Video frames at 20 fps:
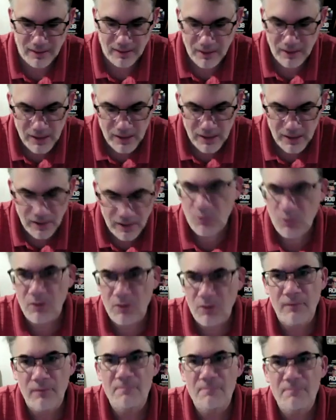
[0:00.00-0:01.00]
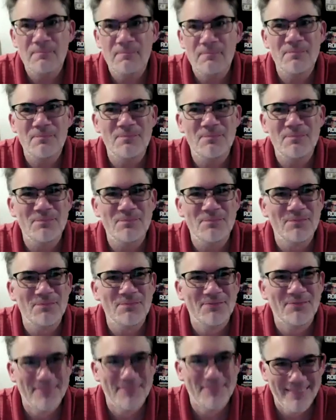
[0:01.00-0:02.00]
I have nothing else. I have nothing else to sell
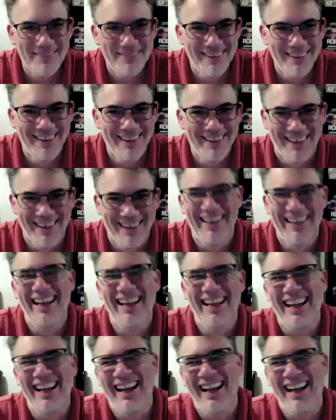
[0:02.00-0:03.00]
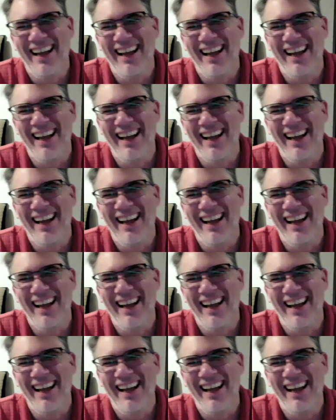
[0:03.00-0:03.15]
you, as Alex Hormozi would say.